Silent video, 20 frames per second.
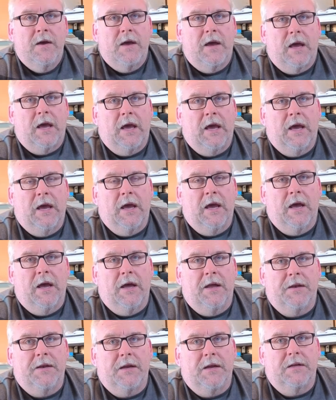
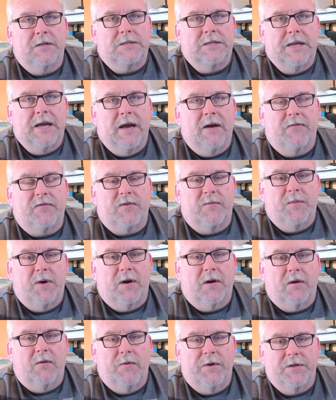and it's an
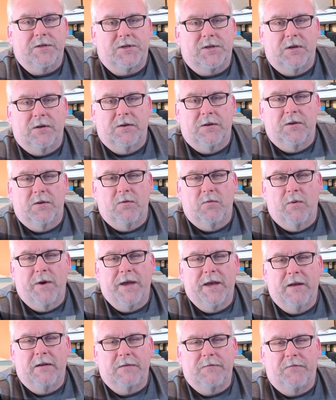aftermarket windshield, and the
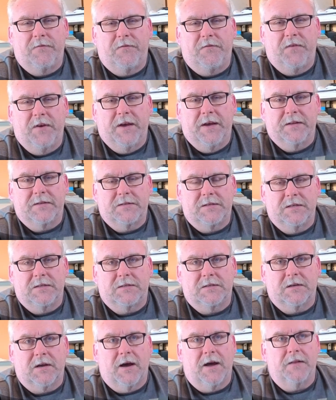way it fits,
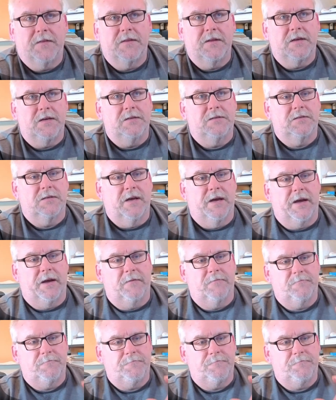it's got these like